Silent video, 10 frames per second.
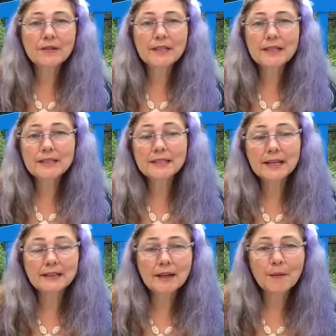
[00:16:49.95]
You need to
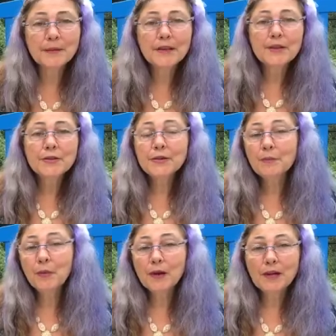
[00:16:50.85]
get them to a
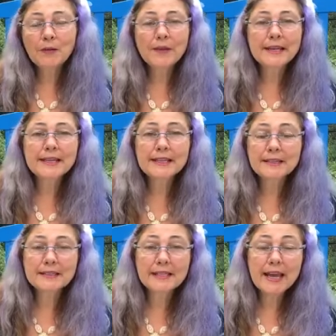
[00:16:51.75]
point where they
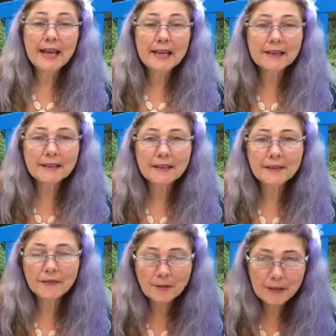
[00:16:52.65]
can take the
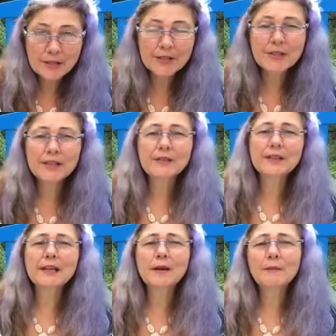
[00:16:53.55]
information you're
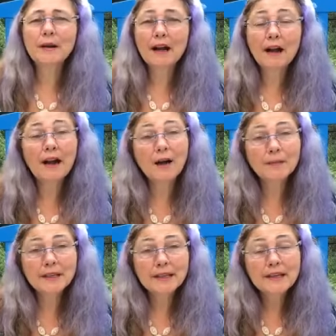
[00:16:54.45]
giving them
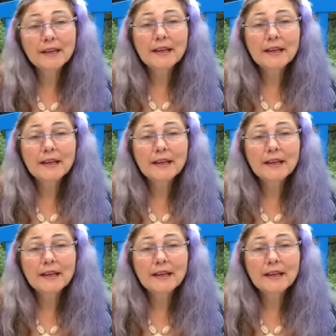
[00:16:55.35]
calmly